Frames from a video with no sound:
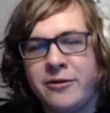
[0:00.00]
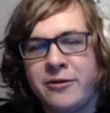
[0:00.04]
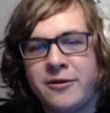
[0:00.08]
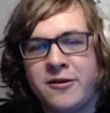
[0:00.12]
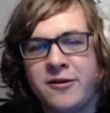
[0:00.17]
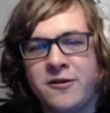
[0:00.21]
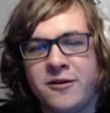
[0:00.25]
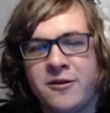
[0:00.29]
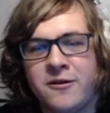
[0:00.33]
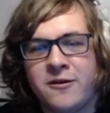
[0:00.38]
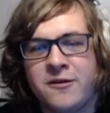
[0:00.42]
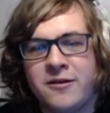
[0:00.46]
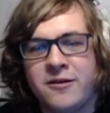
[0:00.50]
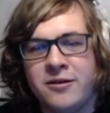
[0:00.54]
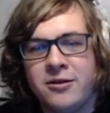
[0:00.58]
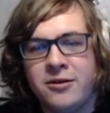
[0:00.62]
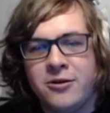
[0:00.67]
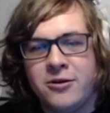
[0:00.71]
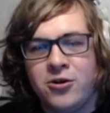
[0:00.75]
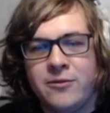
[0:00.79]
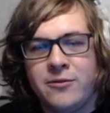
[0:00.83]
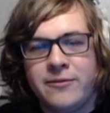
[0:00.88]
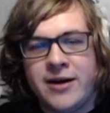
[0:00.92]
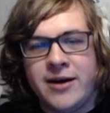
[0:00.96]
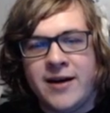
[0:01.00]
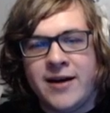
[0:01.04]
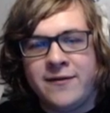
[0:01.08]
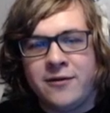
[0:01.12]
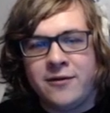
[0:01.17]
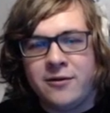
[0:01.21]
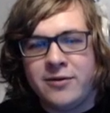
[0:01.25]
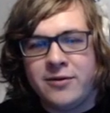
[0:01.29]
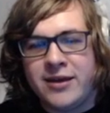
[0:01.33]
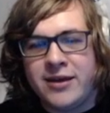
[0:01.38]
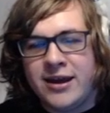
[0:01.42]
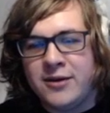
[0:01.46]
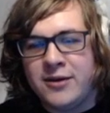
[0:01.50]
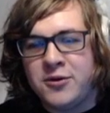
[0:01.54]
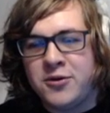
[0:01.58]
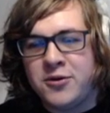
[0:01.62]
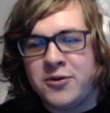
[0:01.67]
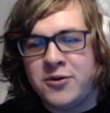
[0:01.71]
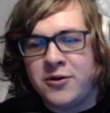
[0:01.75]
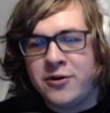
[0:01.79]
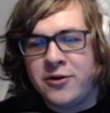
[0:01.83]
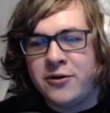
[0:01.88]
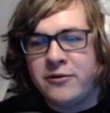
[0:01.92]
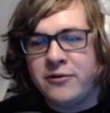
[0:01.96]
it starts to loop after the
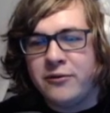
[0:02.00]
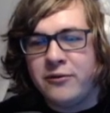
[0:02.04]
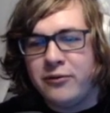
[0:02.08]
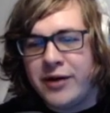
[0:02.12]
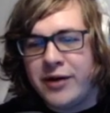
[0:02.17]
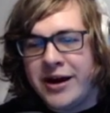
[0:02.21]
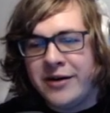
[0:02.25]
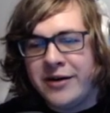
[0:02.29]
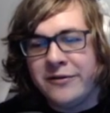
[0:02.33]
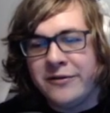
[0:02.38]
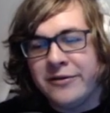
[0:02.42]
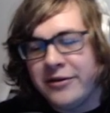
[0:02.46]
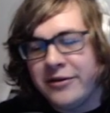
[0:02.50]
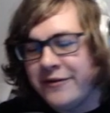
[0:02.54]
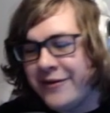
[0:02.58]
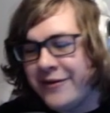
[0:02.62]
third round